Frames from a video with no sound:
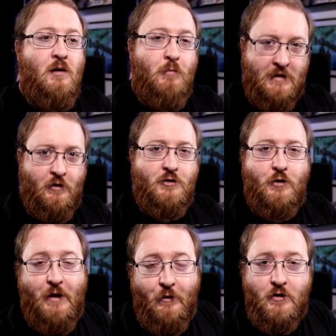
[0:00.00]
but I'll show
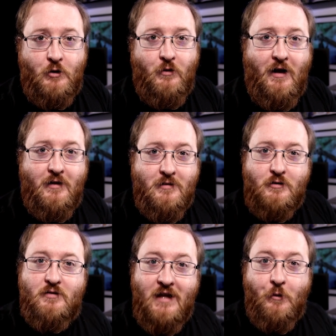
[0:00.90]
you how to do that
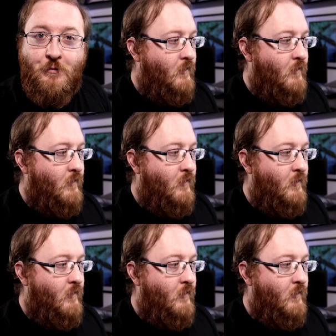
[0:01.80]
just now.